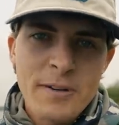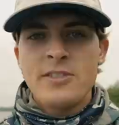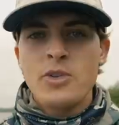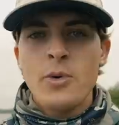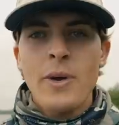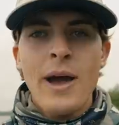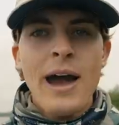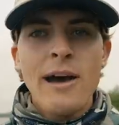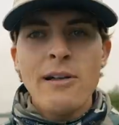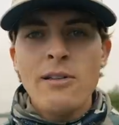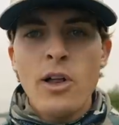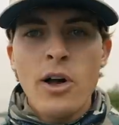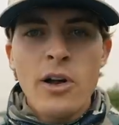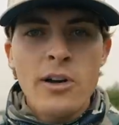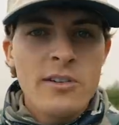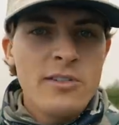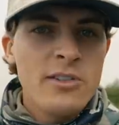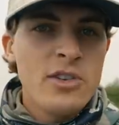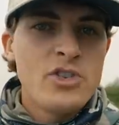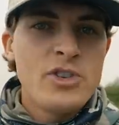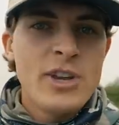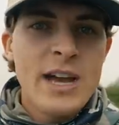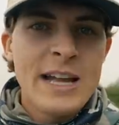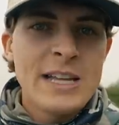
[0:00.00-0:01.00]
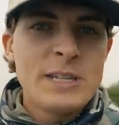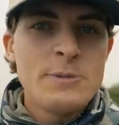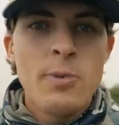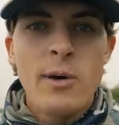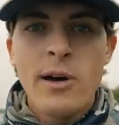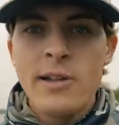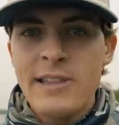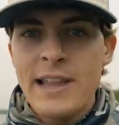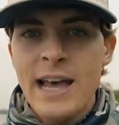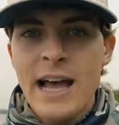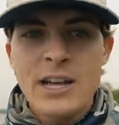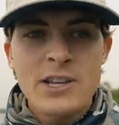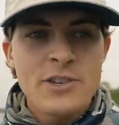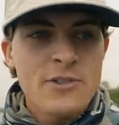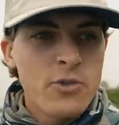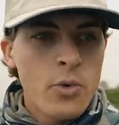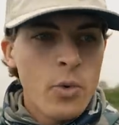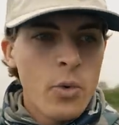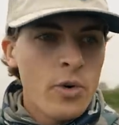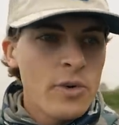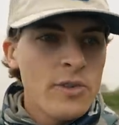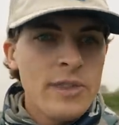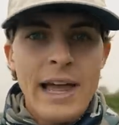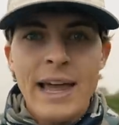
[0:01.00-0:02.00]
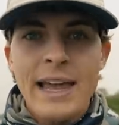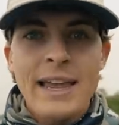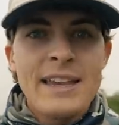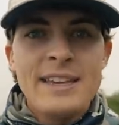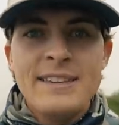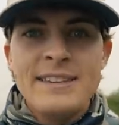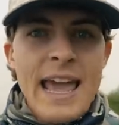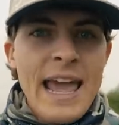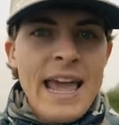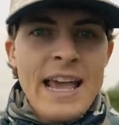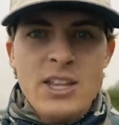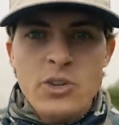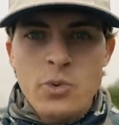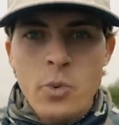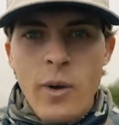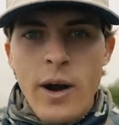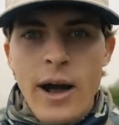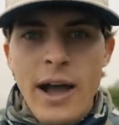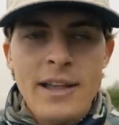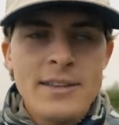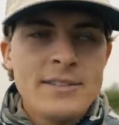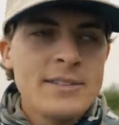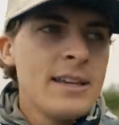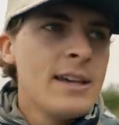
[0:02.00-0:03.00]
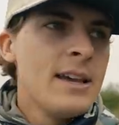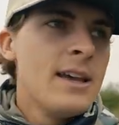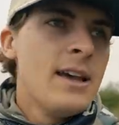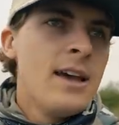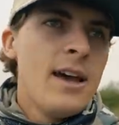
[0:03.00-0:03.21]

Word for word: So how long does a shad spawn last for like days wise?